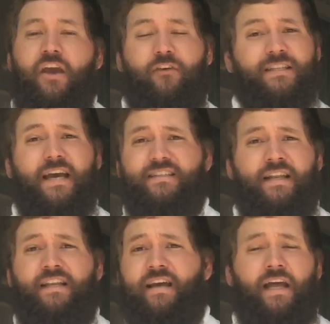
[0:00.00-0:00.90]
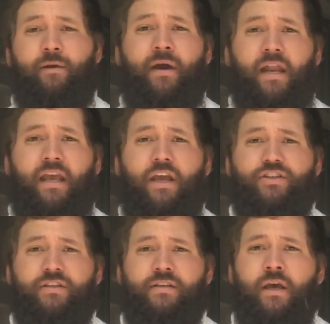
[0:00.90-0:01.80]
If he takes any daily
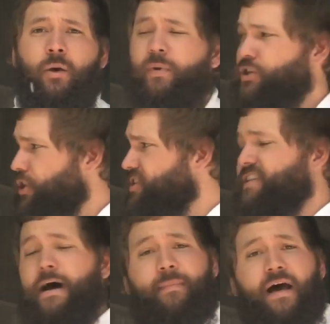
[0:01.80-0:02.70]
medications, be sure to stop